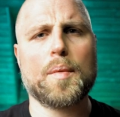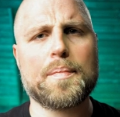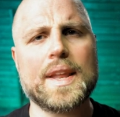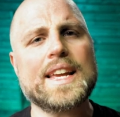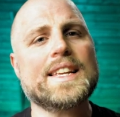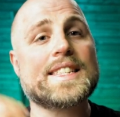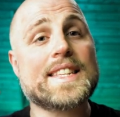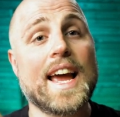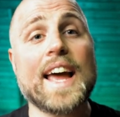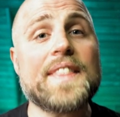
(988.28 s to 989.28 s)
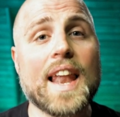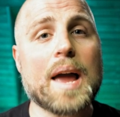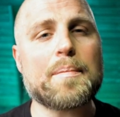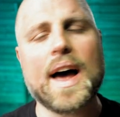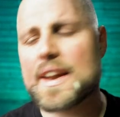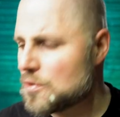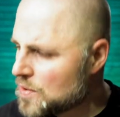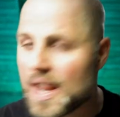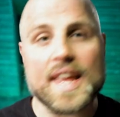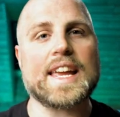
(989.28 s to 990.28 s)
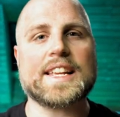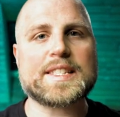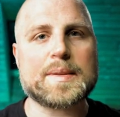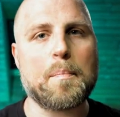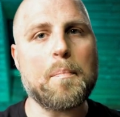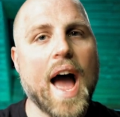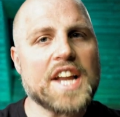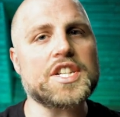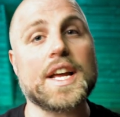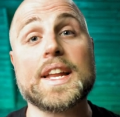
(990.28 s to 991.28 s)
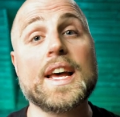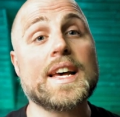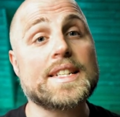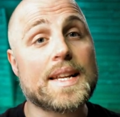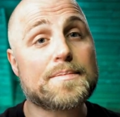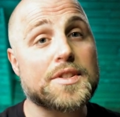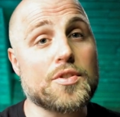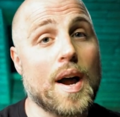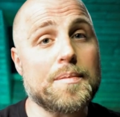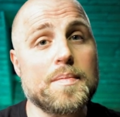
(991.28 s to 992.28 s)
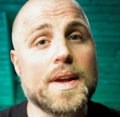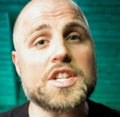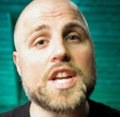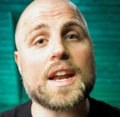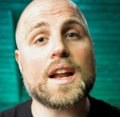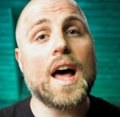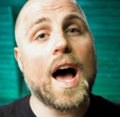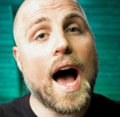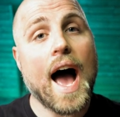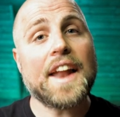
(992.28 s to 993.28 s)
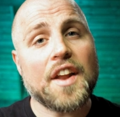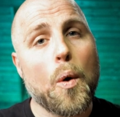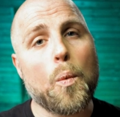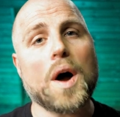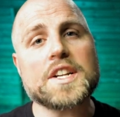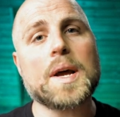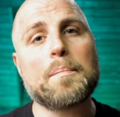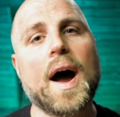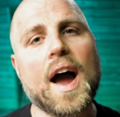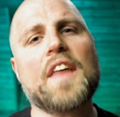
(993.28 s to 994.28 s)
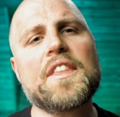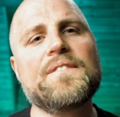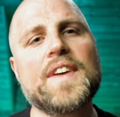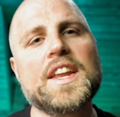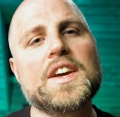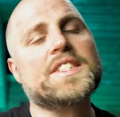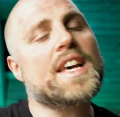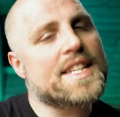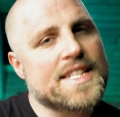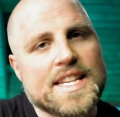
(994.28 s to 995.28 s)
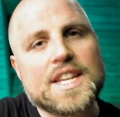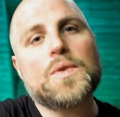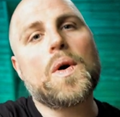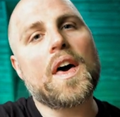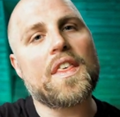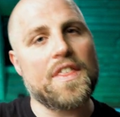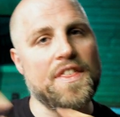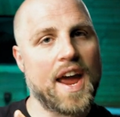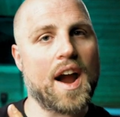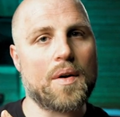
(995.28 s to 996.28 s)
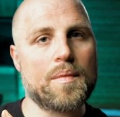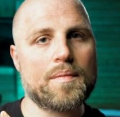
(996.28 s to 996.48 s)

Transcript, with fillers: Please hit the like button, really smash it, subscribe to my channel and watch my other videos. See you there.